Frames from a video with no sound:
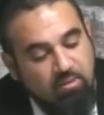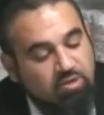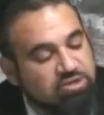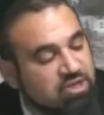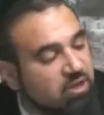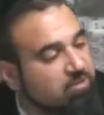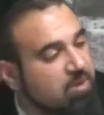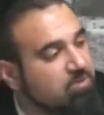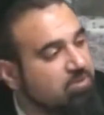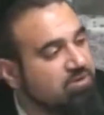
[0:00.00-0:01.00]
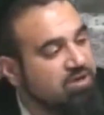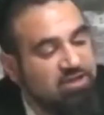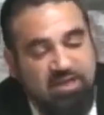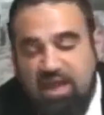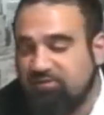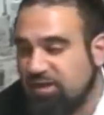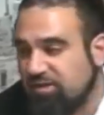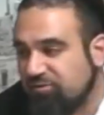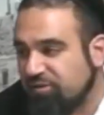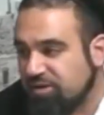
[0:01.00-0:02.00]
Most young people think that they have a
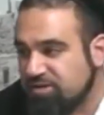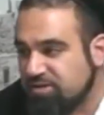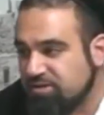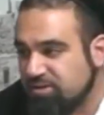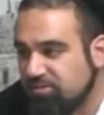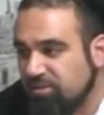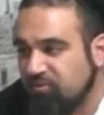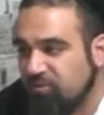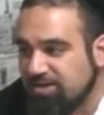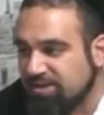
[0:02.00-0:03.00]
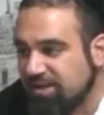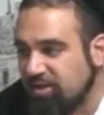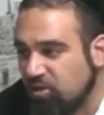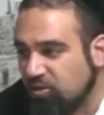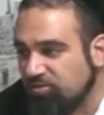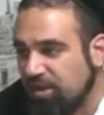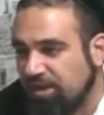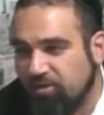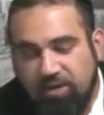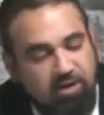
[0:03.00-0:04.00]
lot of friends. But if you ask any old
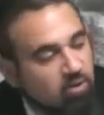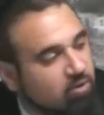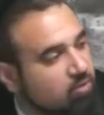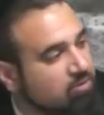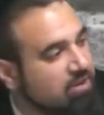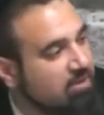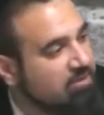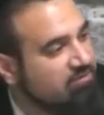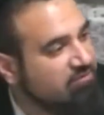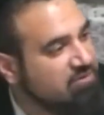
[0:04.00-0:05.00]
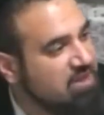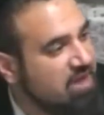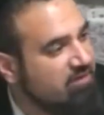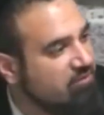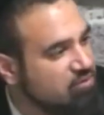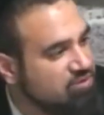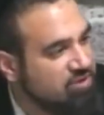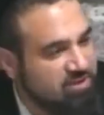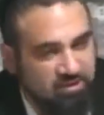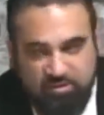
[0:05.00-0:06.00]
man or any old woman how many friends they have,
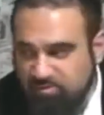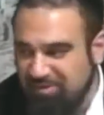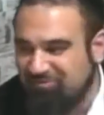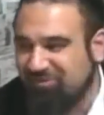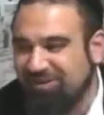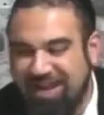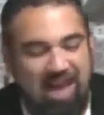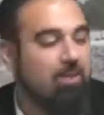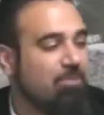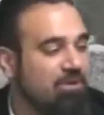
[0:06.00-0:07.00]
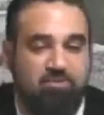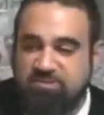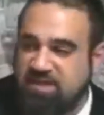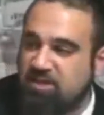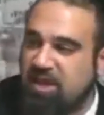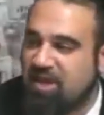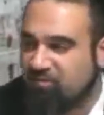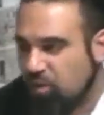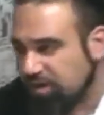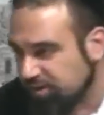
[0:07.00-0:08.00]
usually they'll be very happy to say they
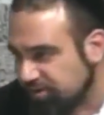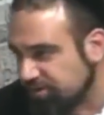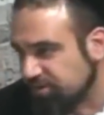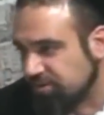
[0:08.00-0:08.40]
have one.